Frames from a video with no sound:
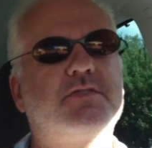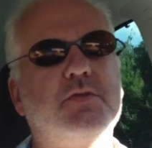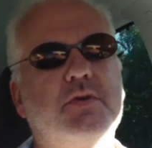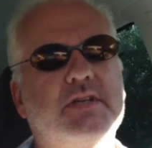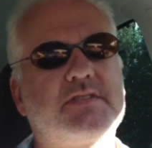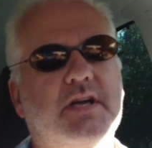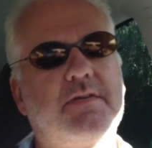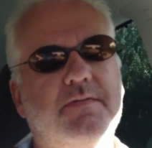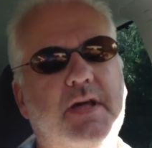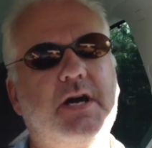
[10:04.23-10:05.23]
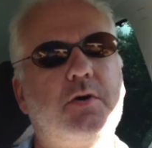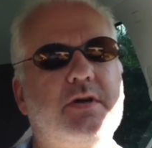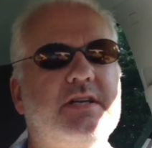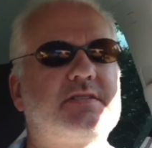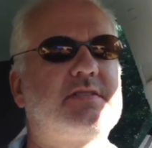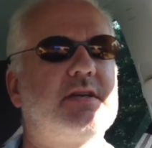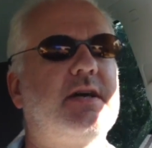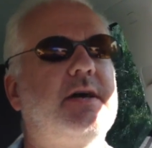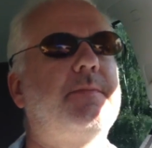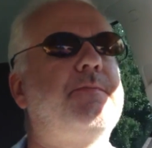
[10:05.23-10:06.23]
of doing stuff now is
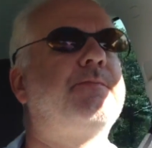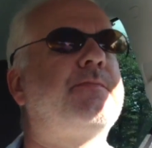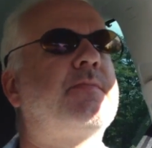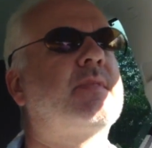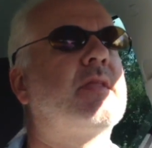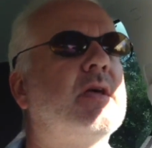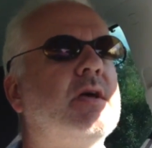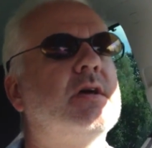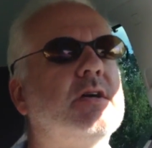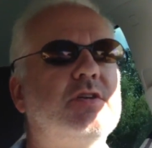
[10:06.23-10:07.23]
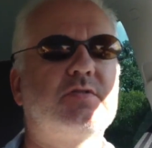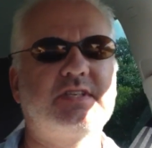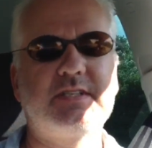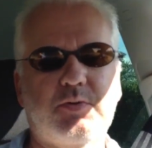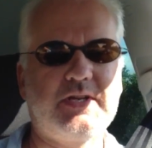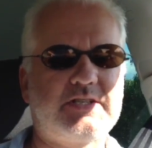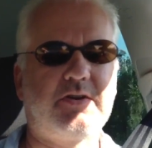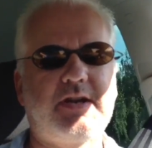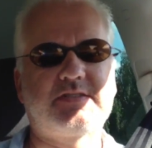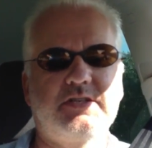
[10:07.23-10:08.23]
um, using
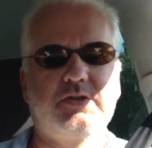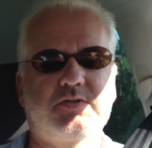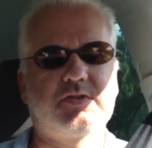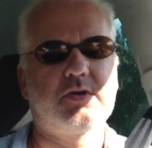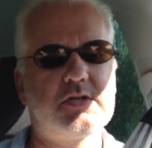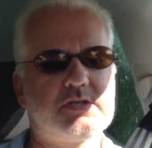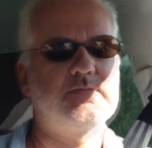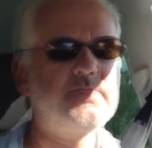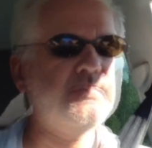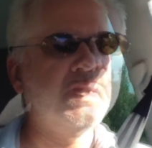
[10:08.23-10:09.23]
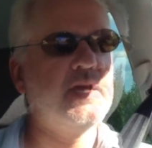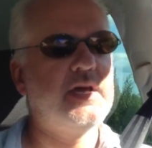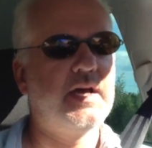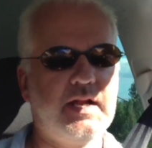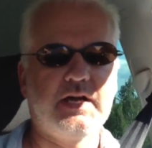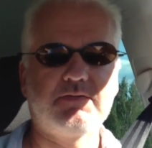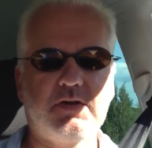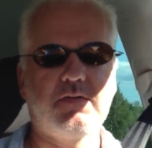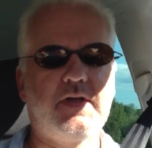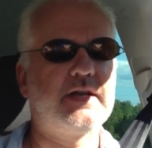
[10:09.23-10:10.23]
Twitter as a news source. And I've
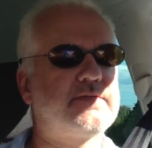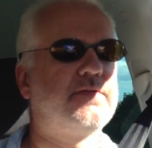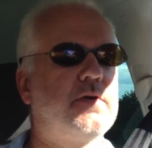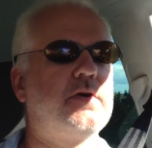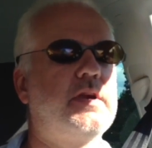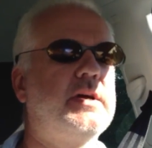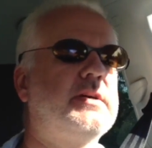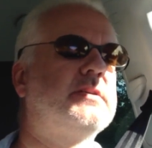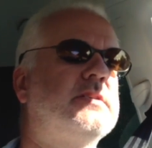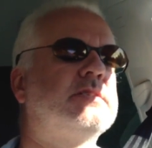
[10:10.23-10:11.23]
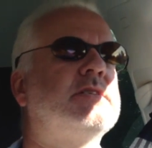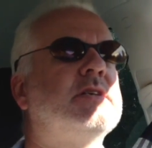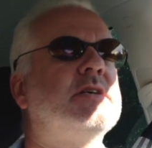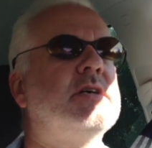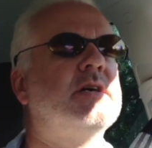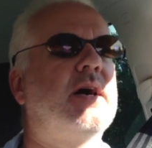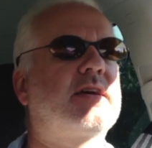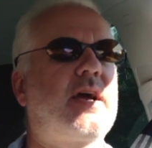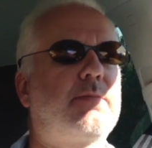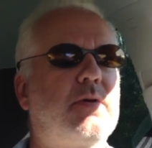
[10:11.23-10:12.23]
done that for uh, a
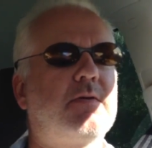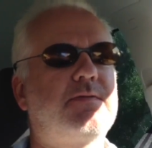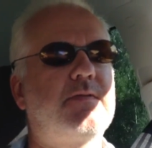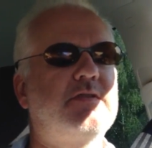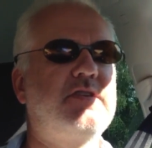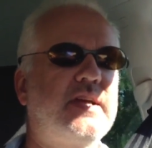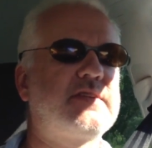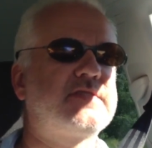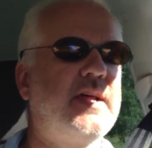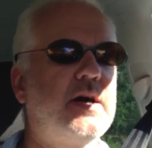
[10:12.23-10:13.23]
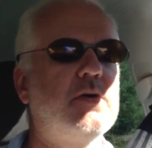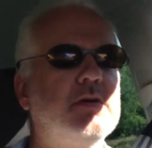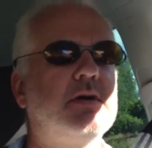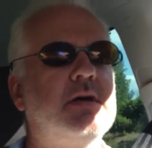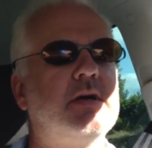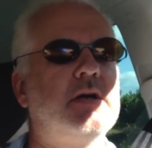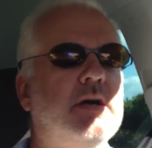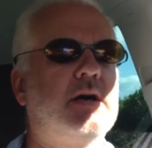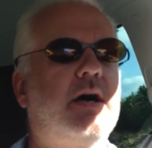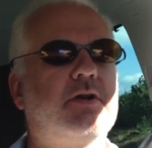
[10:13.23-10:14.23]
couple of years now.
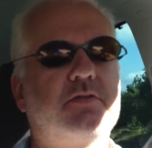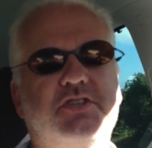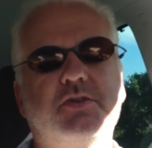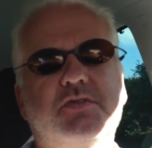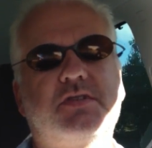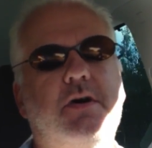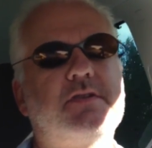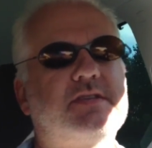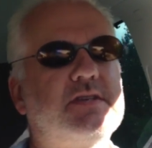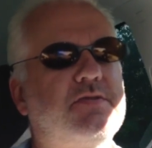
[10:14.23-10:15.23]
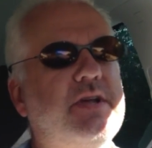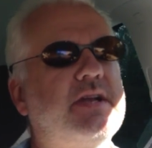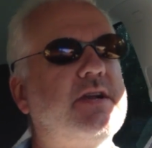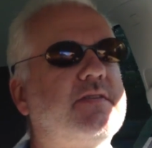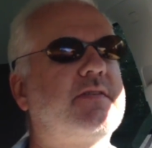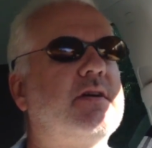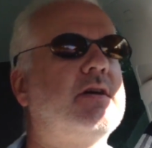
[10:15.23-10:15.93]
I don't use R S S readers,